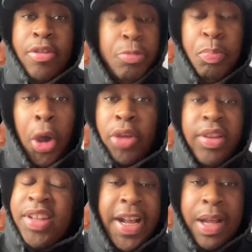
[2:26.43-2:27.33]

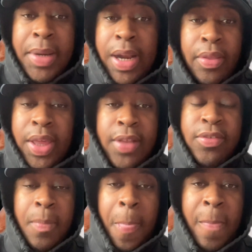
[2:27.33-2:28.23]
Boston's not coming out of the
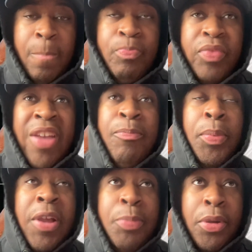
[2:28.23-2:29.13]
East. If
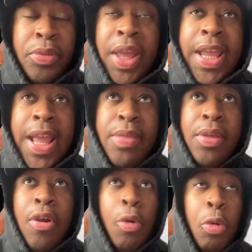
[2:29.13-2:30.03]
Porzingis
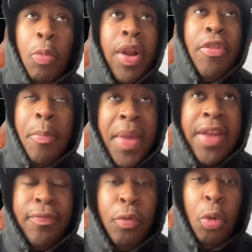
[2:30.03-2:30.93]
or one of their main
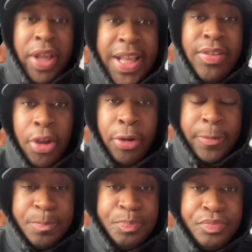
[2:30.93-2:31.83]
4 gets hurt,
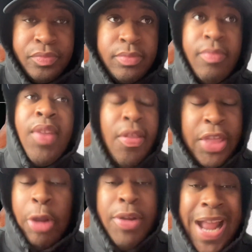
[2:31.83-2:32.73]

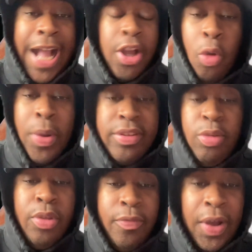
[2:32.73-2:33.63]
they're not going to
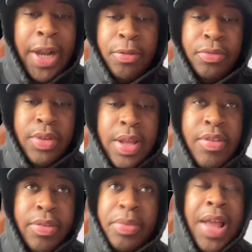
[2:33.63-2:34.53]
the finals.
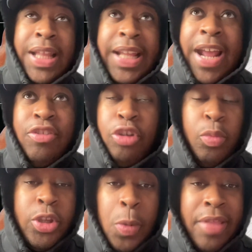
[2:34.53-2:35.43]
This is not last year
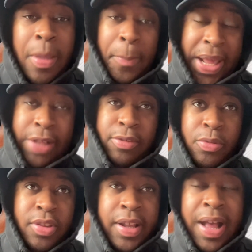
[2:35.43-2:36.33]
where you had the
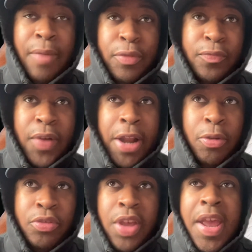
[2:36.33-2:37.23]
Pacers in the conference
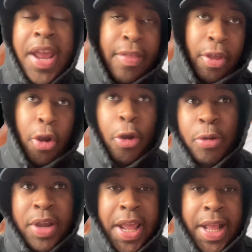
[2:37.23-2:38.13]
finals and the hurt
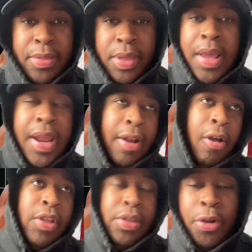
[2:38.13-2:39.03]
Knicks and
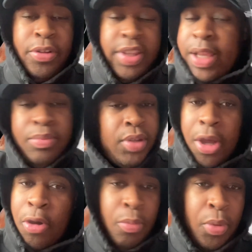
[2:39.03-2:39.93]
all these hurt teams.
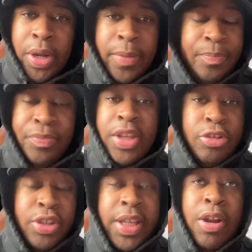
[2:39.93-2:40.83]
No, bro.
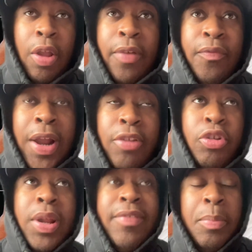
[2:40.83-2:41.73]
To get to the finals, you're
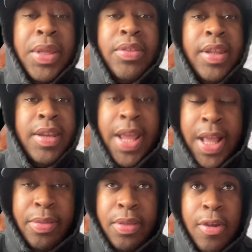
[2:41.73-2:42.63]
going to have to beat the
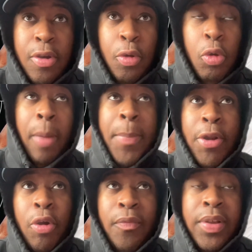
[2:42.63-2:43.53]
Knicks, who are
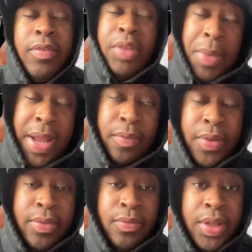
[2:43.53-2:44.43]
better offensively, bad
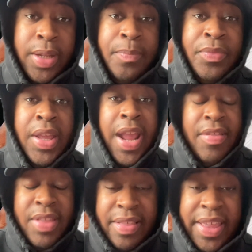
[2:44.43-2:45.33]
defensively,
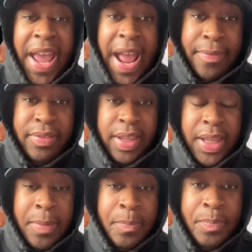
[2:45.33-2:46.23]
and this Cavs
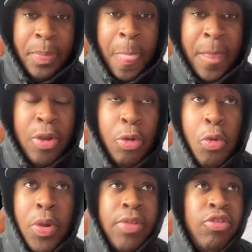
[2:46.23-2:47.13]
team,
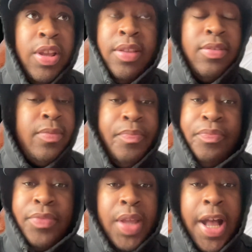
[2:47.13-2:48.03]
who is just
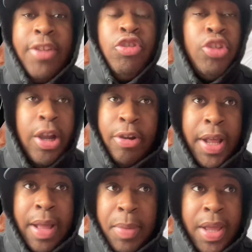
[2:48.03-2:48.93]
a
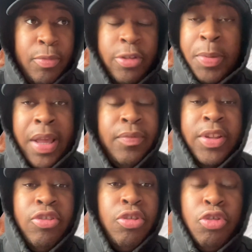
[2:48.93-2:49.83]
juggernaut, man. Respectfully,
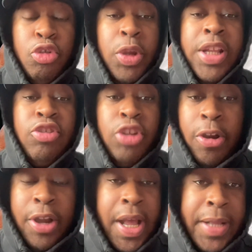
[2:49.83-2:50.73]
just a straight
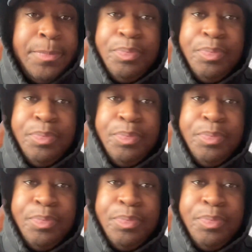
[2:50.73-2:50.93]
juggernaut.